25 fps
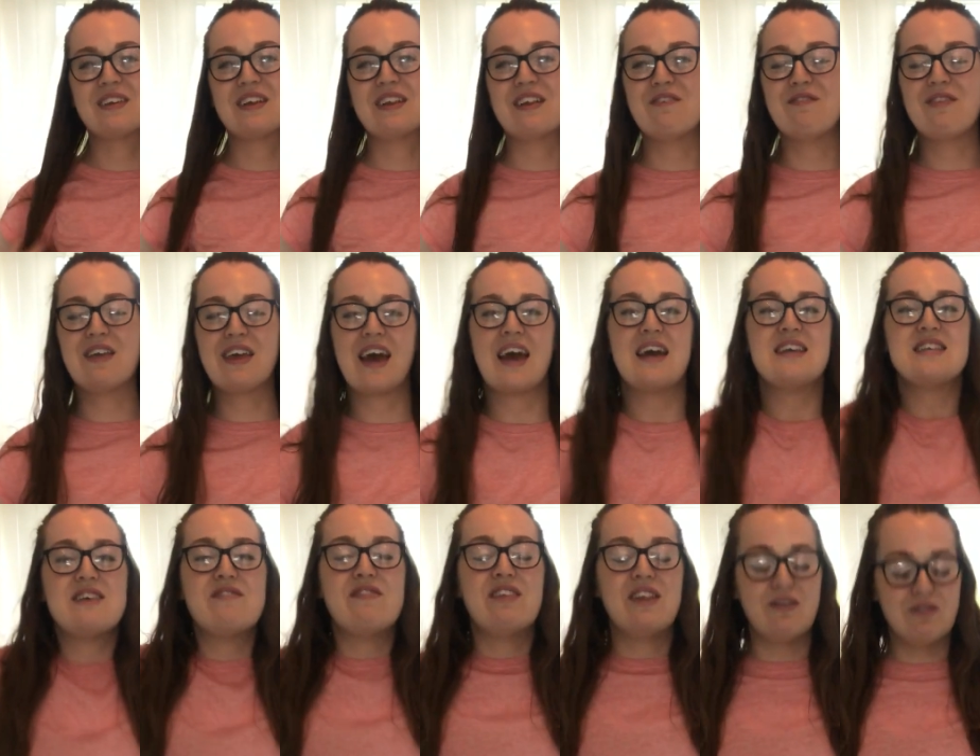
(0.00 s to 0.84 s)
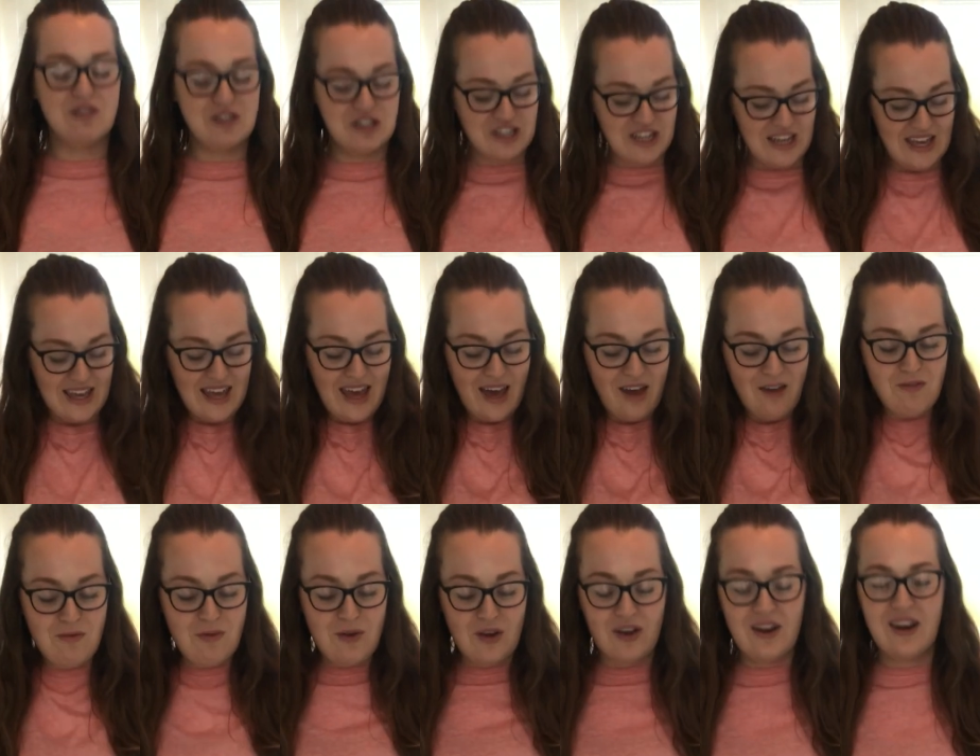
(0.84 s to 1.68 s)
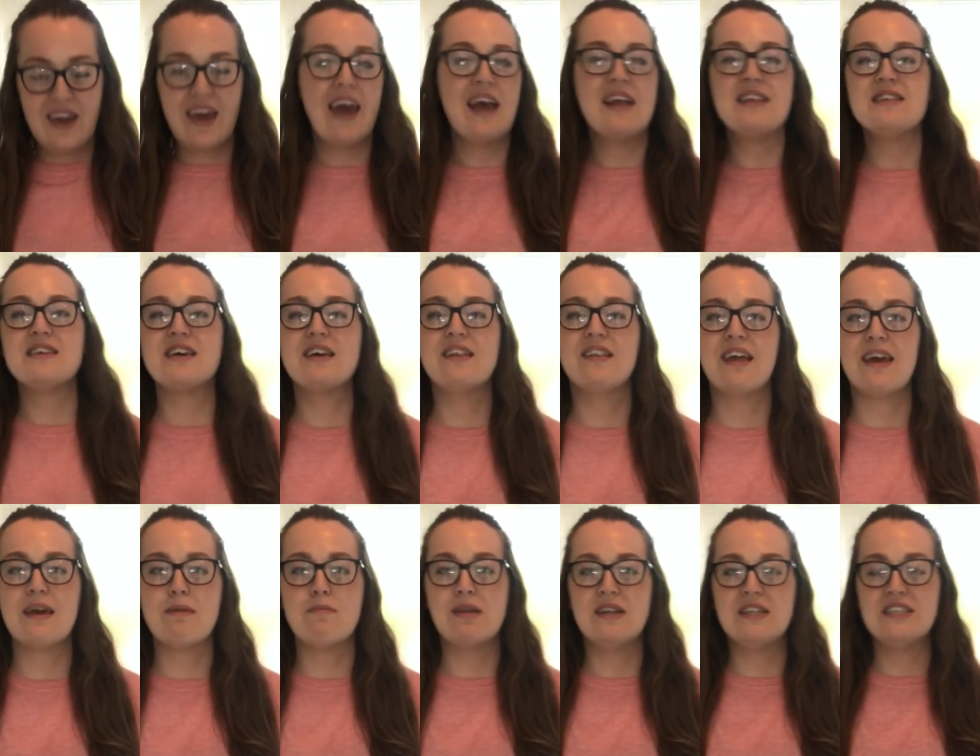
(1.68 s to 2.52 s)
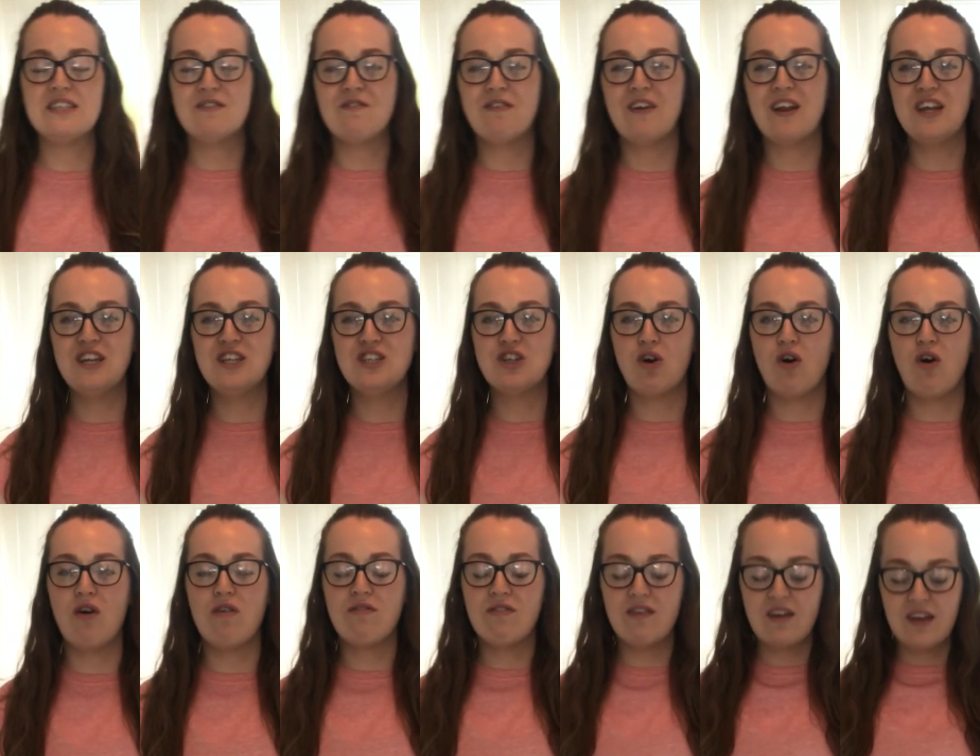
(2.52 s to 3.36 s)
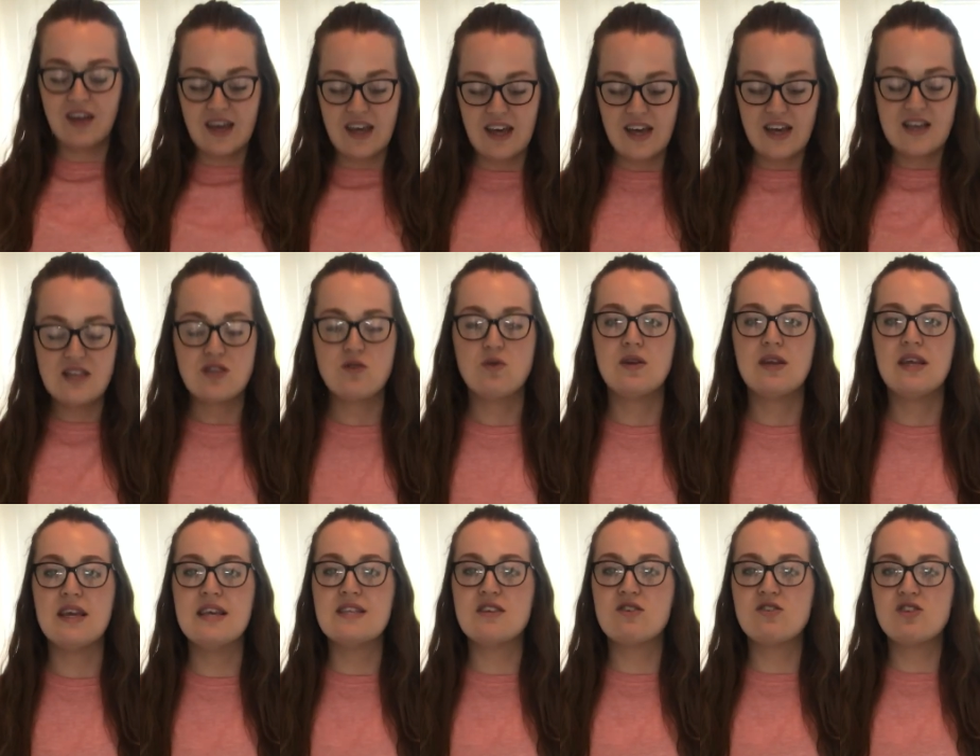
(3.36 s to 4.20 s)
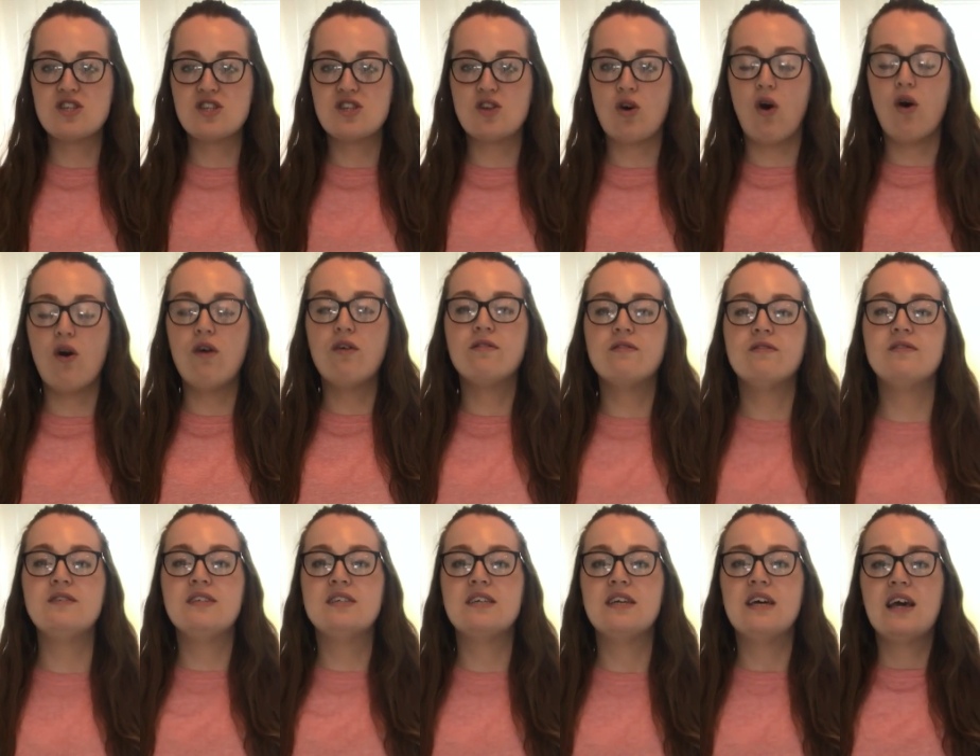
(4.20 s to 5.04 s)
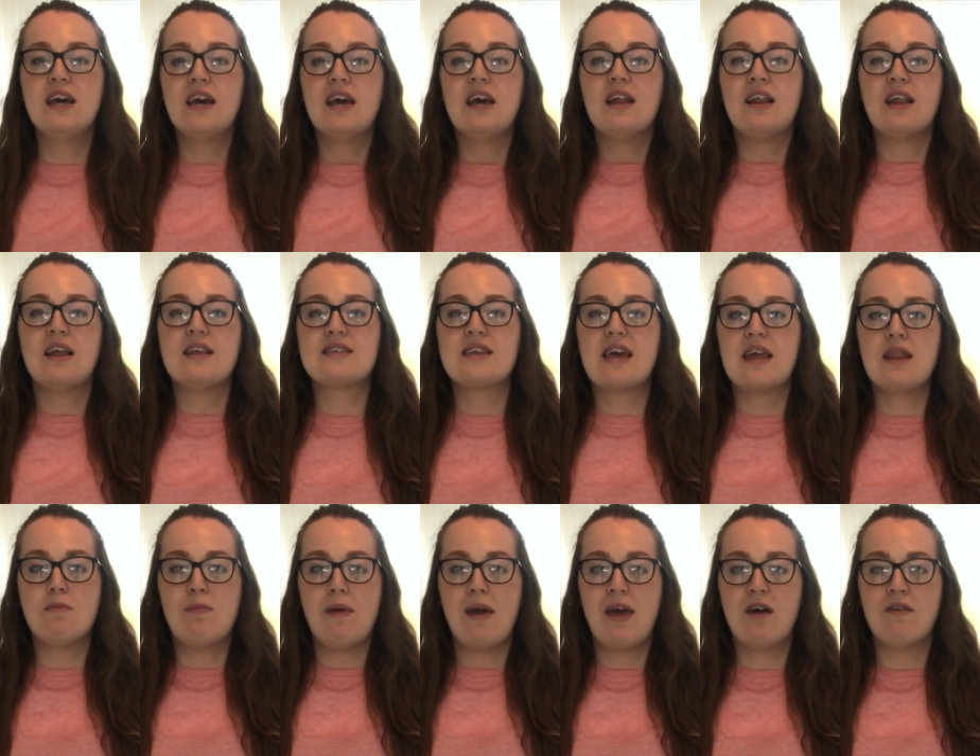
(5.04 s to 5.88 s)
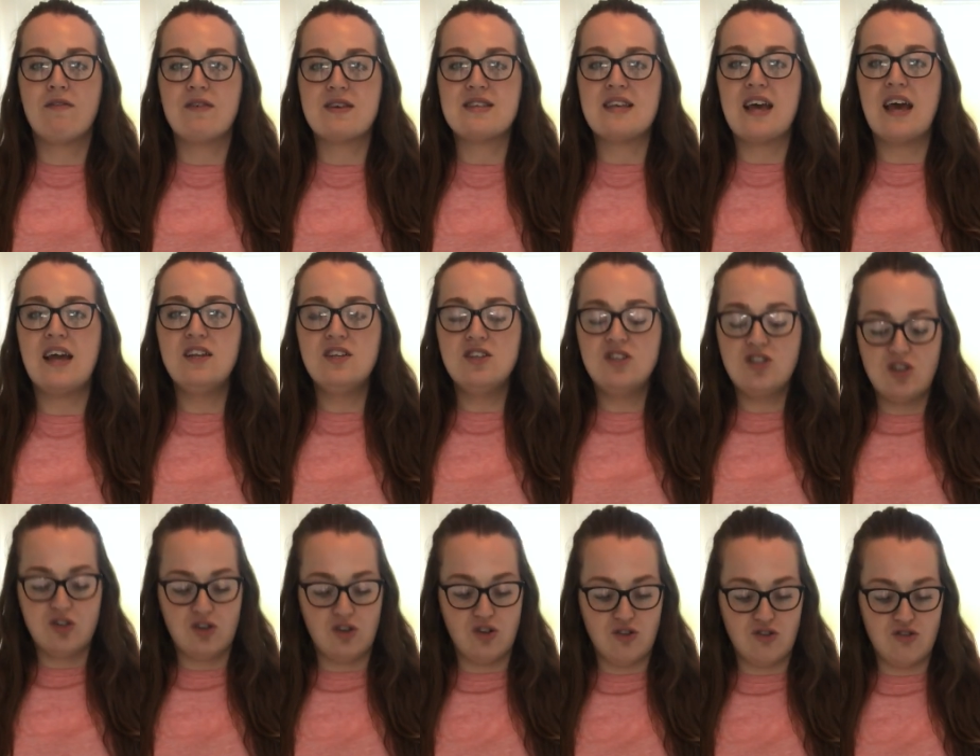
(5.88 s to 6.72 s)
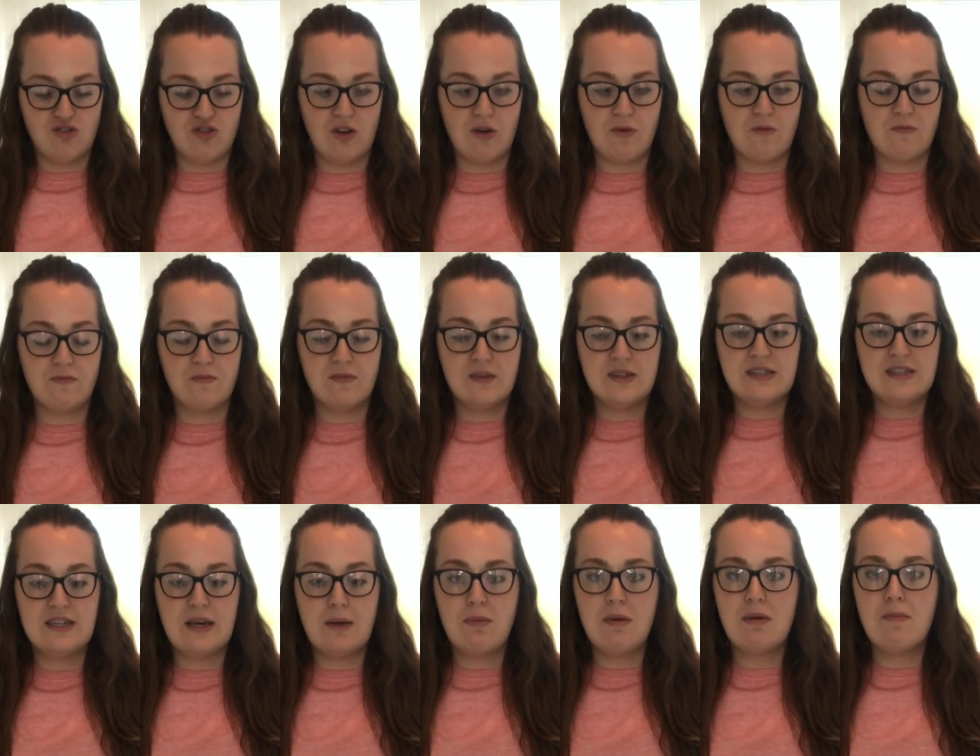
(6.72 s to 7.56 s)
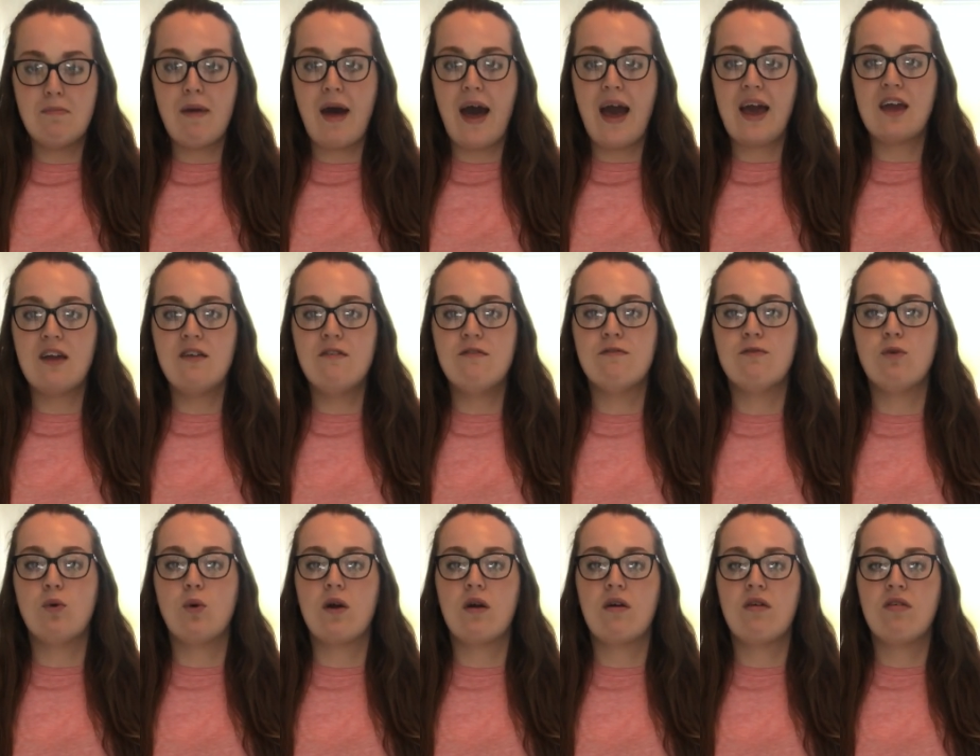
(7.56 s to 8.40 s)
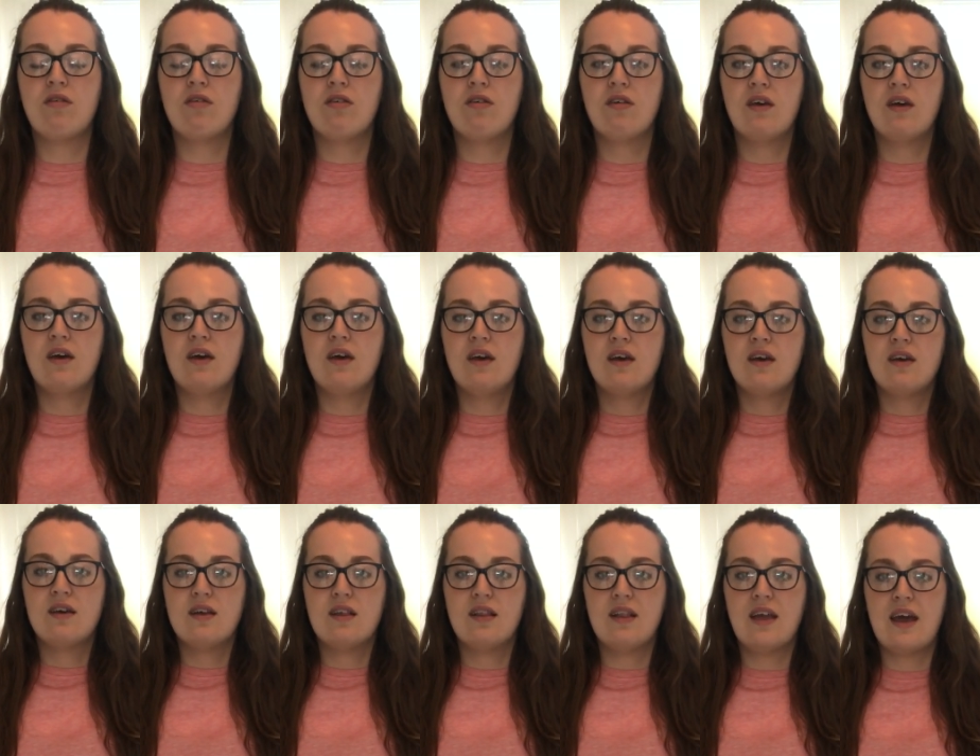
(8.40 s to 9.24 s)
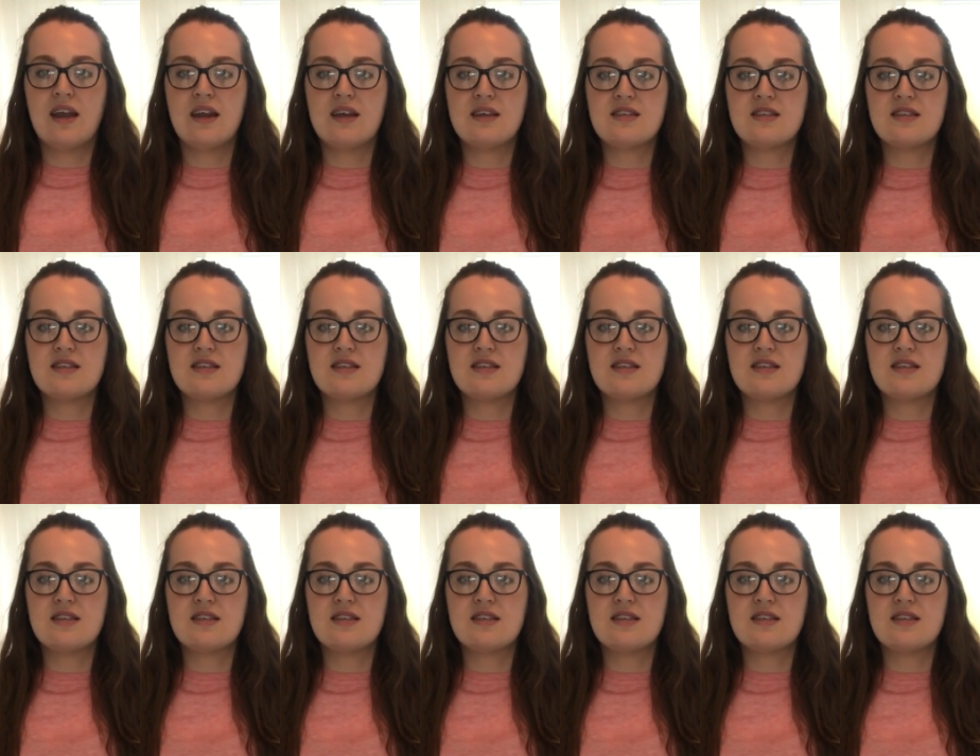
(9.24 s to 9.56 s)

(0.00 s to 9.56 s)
Lovely guys, have a little shake out. We're going to get into alignment to finish off. So knees are soft. Let's get the pelvis into neutral, tipping back and forth, letting it